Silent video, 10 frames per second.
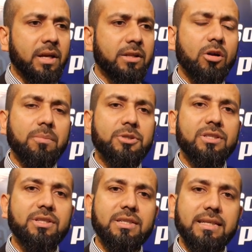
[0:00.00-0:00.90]
other
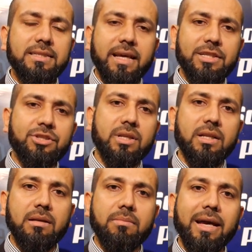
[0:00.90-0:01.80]
options such as the
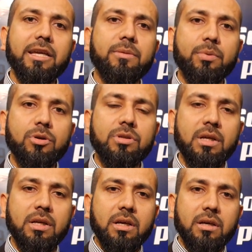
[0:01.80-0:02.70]
external mic input,
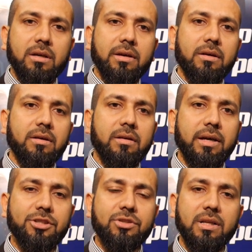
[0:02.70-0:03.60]
uh, uh,
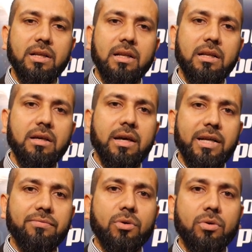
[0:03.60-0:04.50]
external uh,
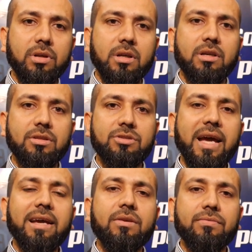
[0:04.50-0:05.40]
headphone uh,
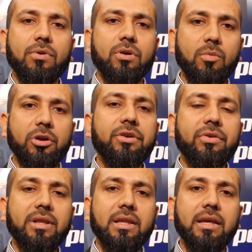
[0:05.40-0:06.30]
jack for
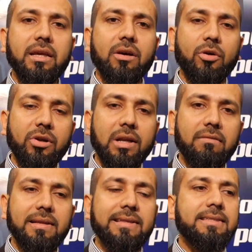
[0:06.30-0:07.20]
monitoring the audio
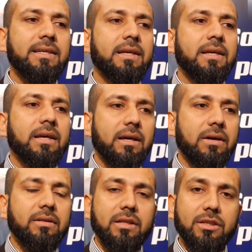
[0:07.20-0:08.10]
levels,
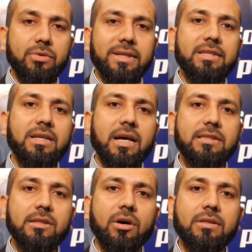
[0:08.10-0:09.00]
uh, the two SD
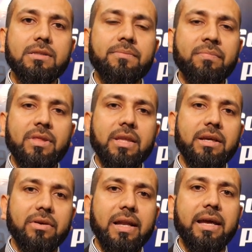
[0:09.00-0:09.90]
card slots, the
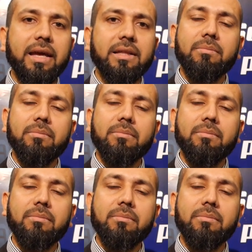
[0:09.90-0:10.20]
relay and